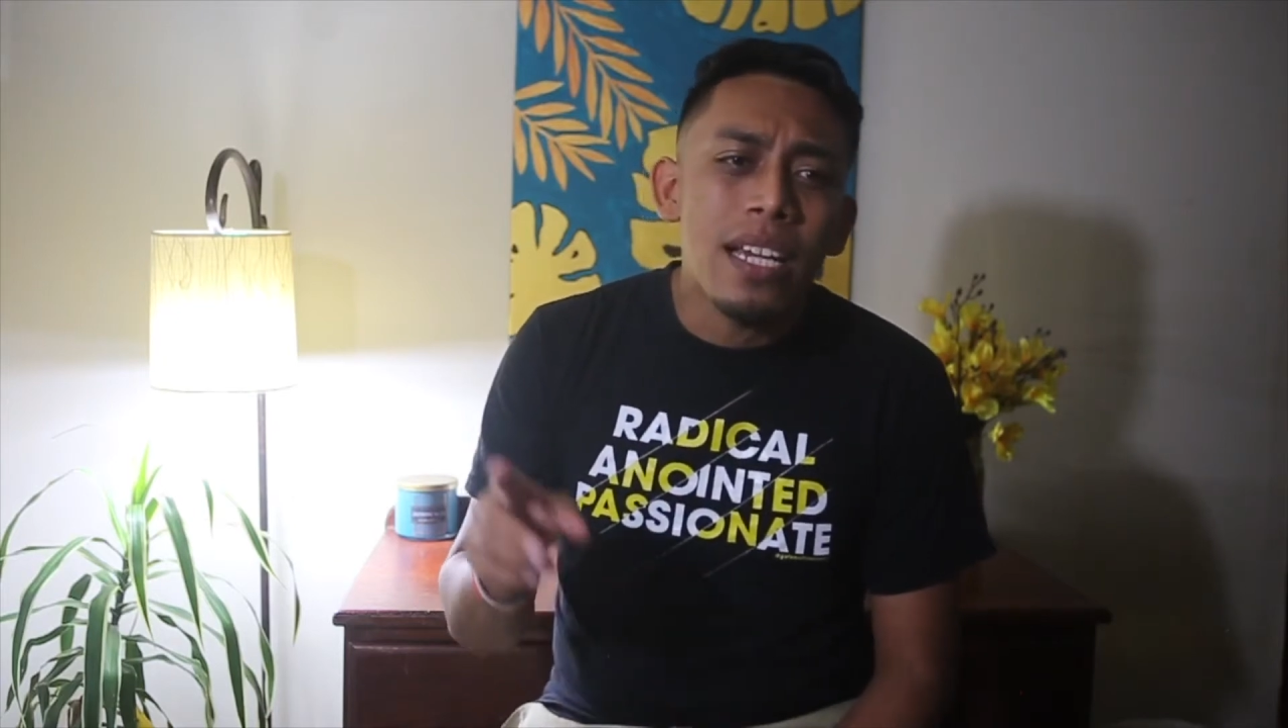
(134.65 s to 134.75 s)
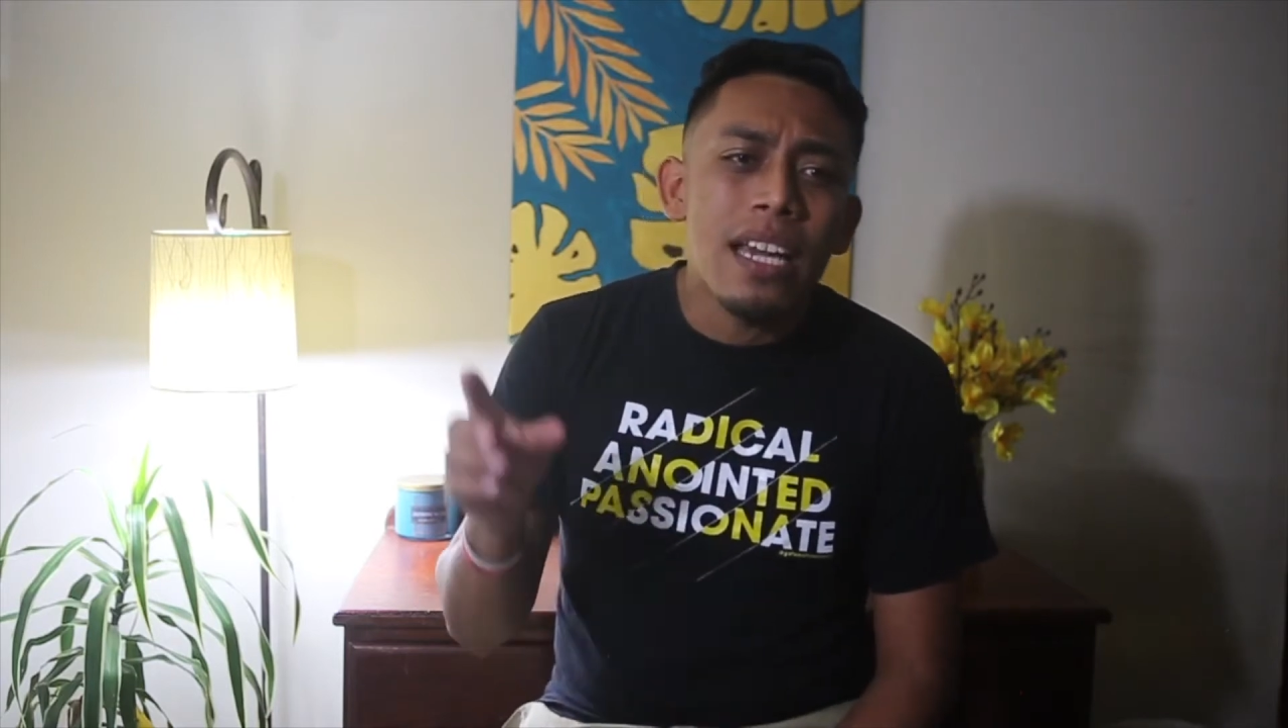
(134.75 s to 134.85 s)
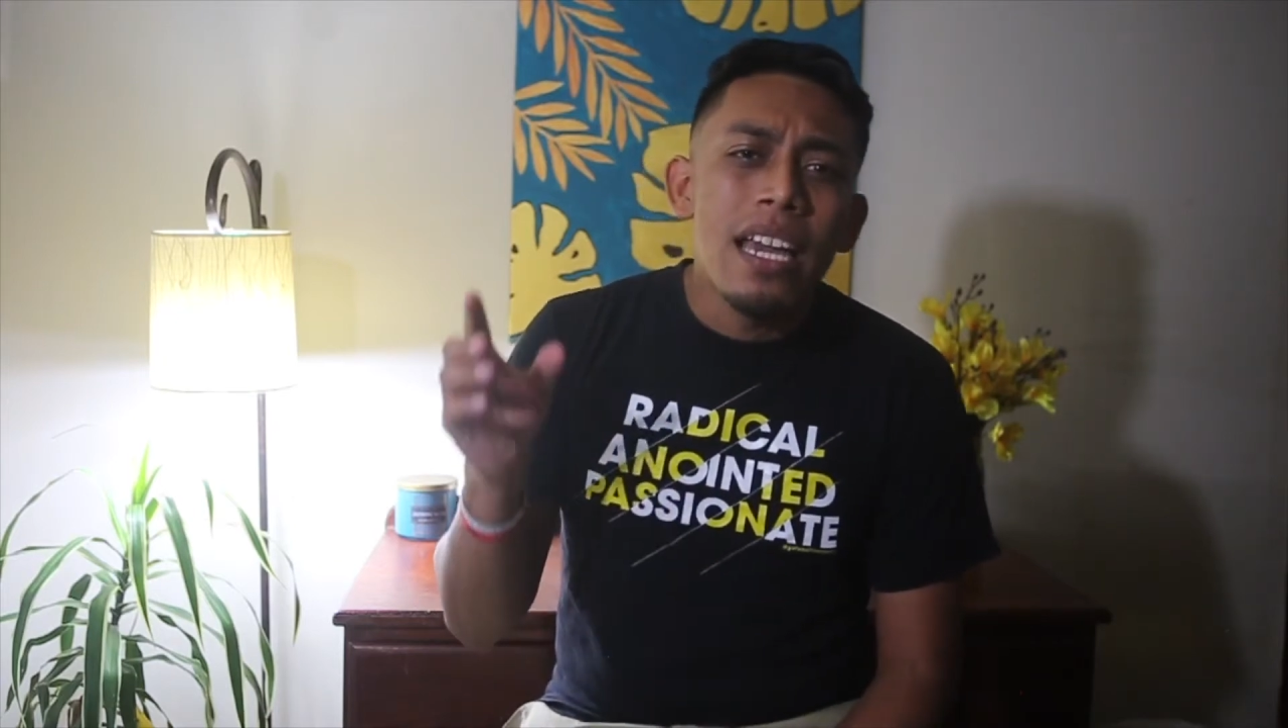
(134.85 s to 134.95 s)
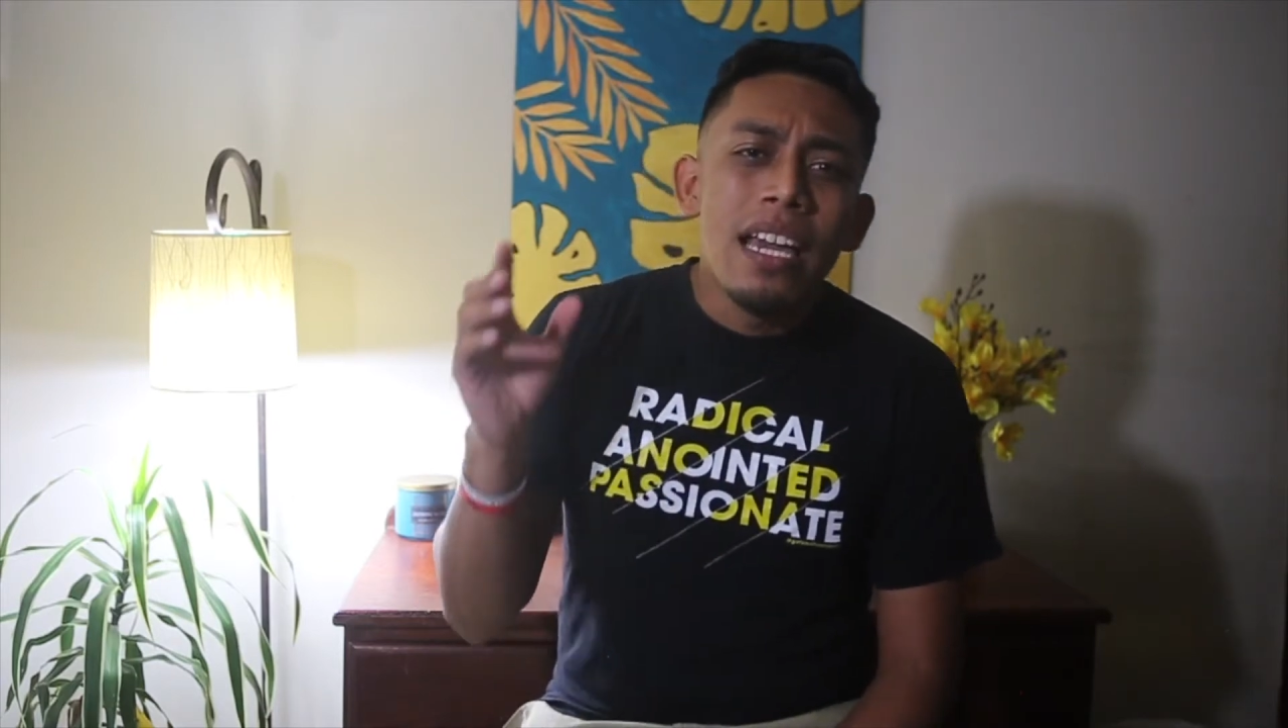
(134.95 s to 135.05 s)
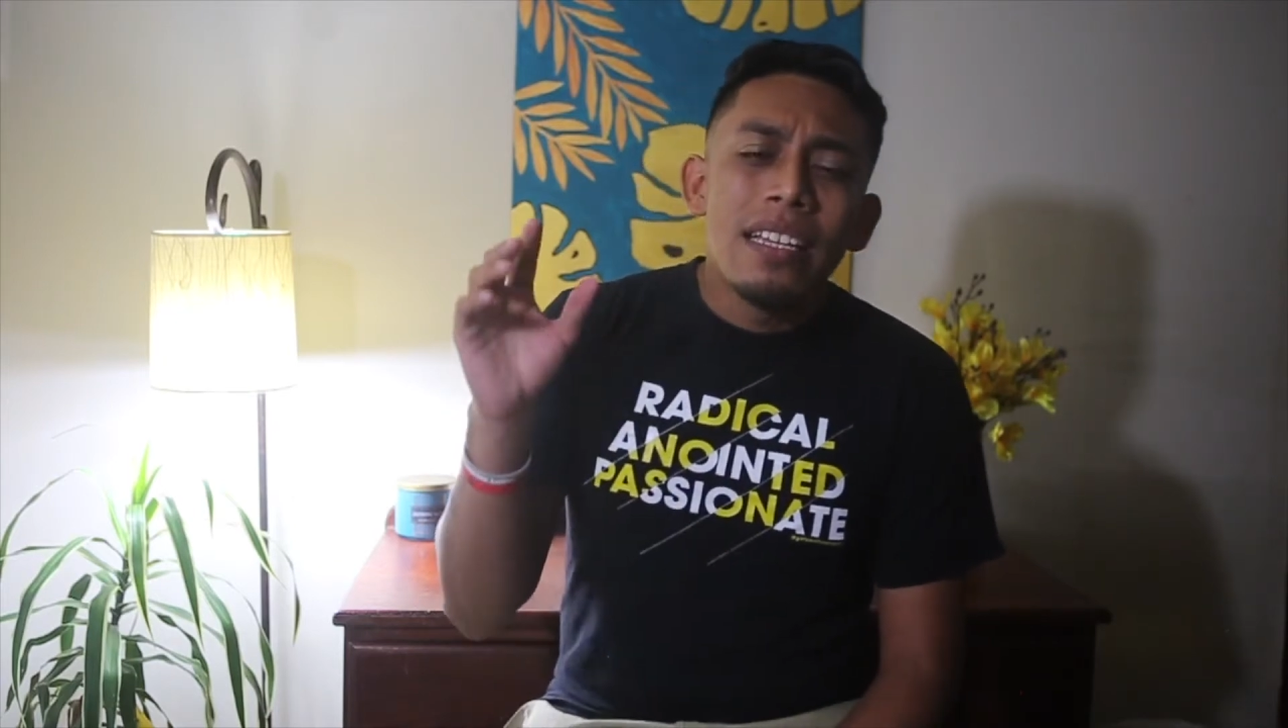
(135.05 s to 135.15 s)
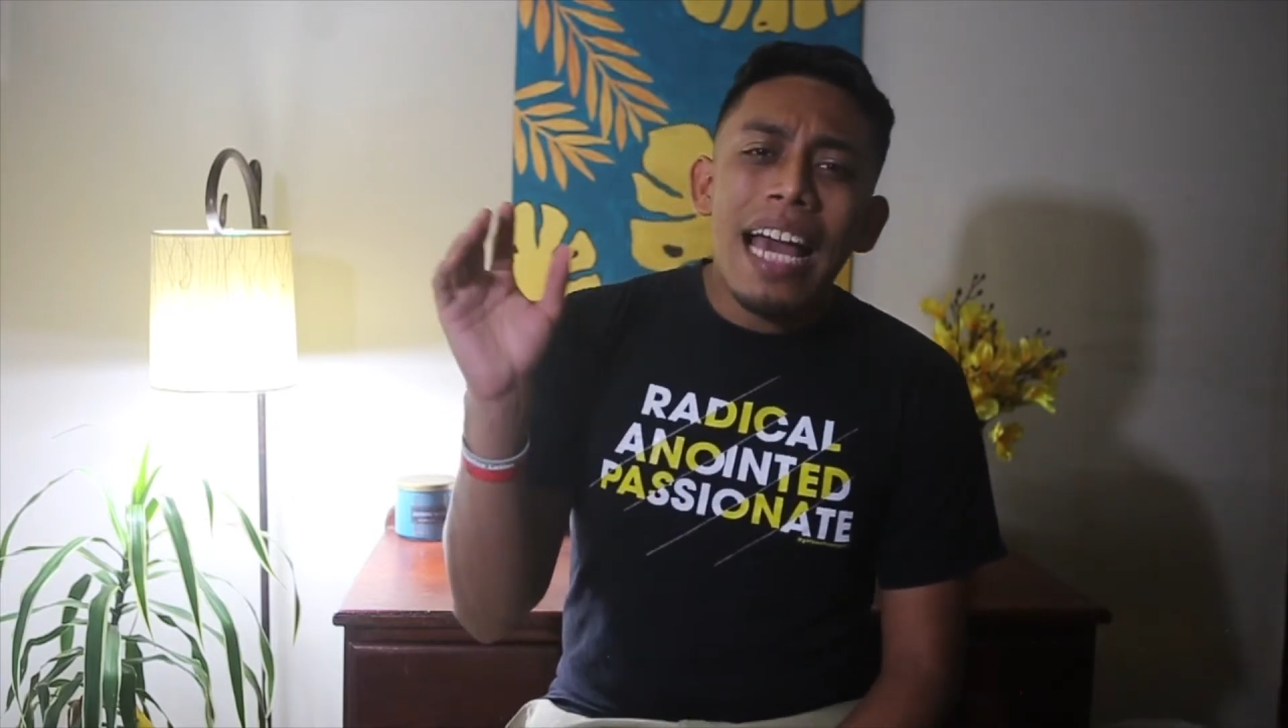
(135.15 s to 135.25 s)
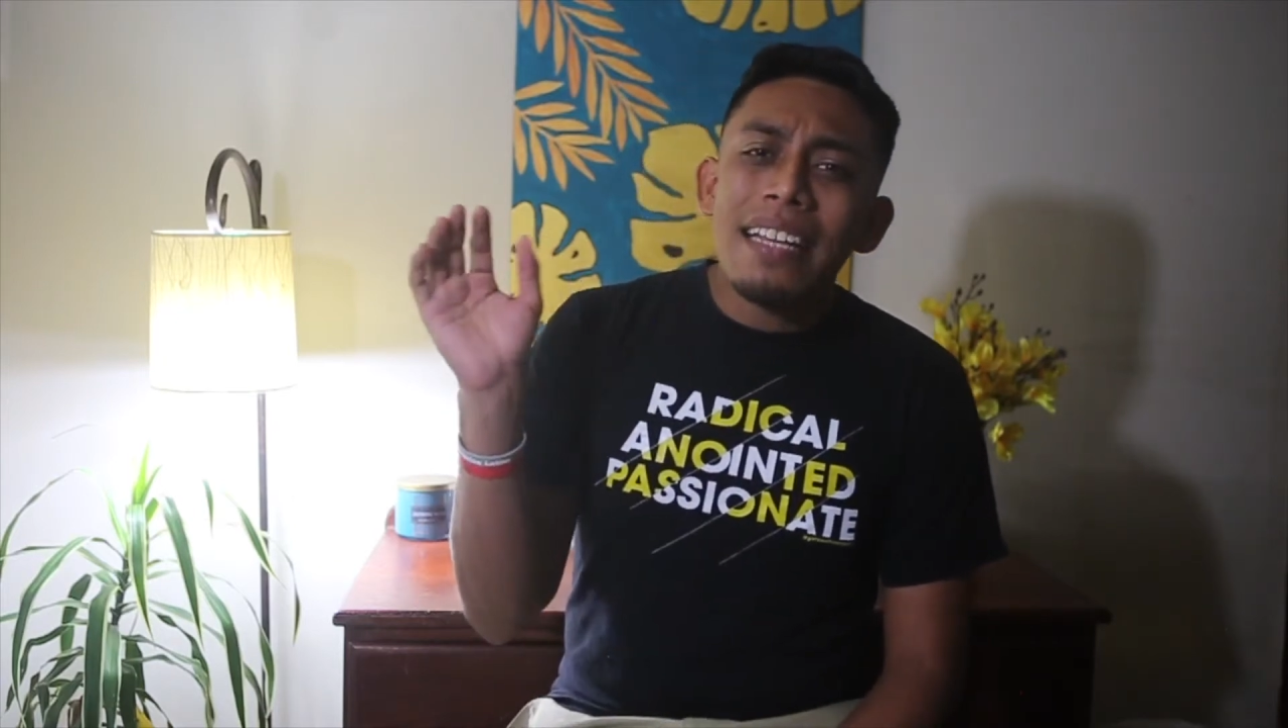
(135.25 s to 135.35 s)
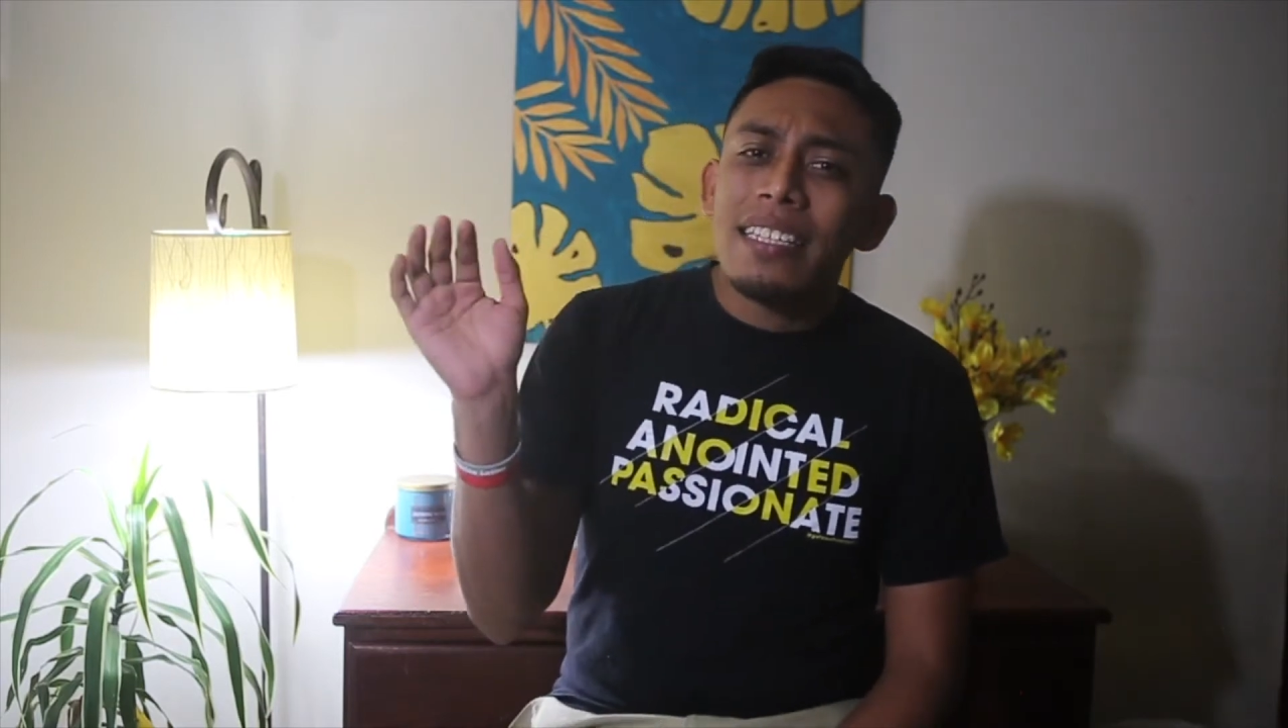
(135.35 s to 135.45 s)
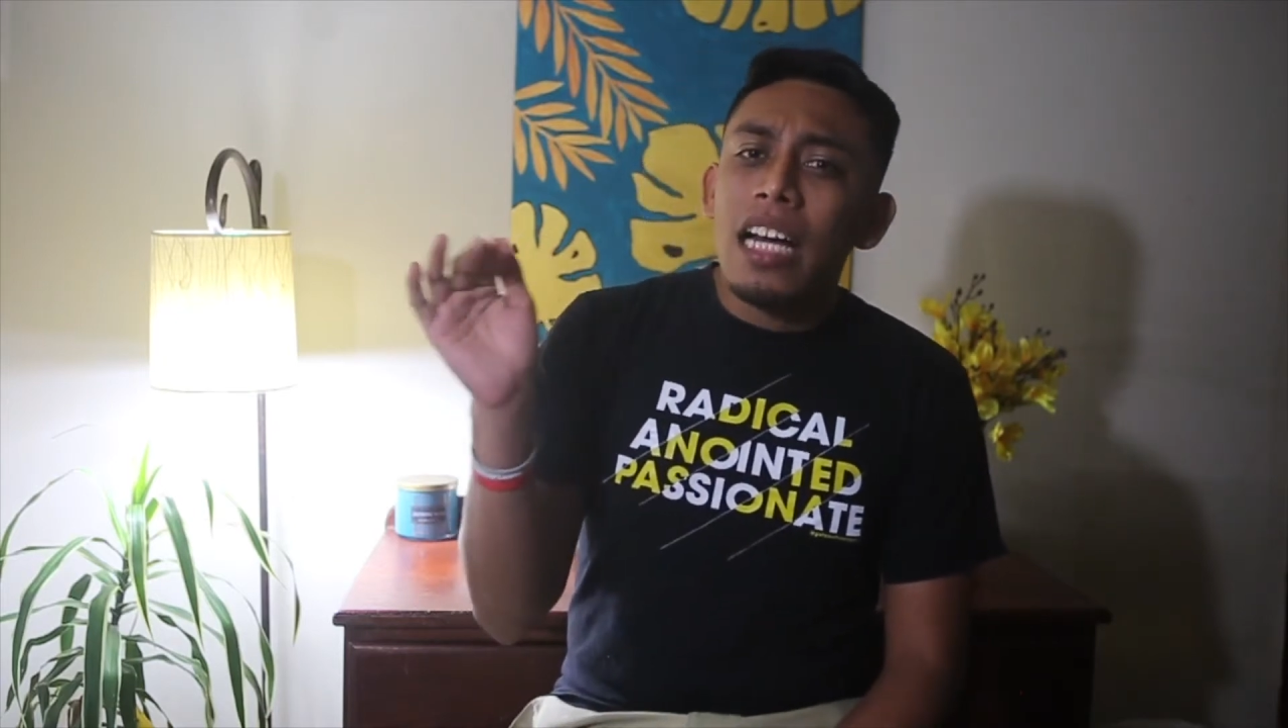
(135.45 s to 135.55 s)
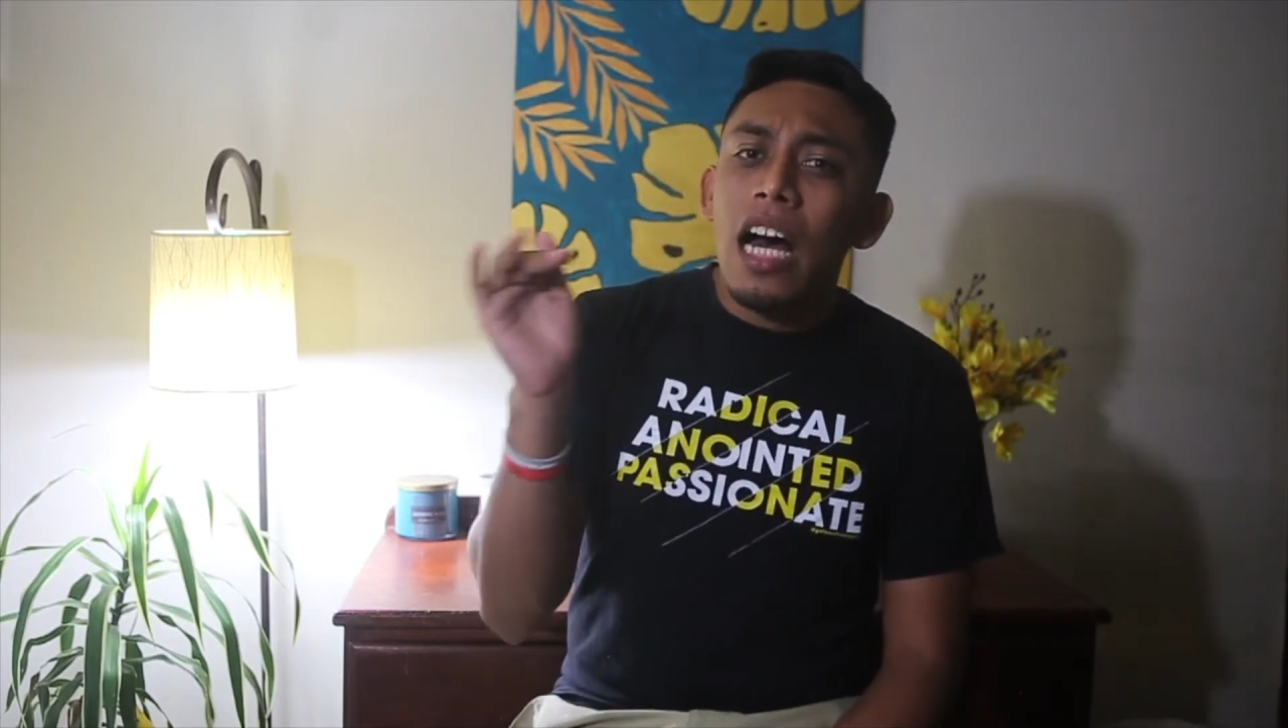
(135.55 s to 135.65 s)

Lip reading: the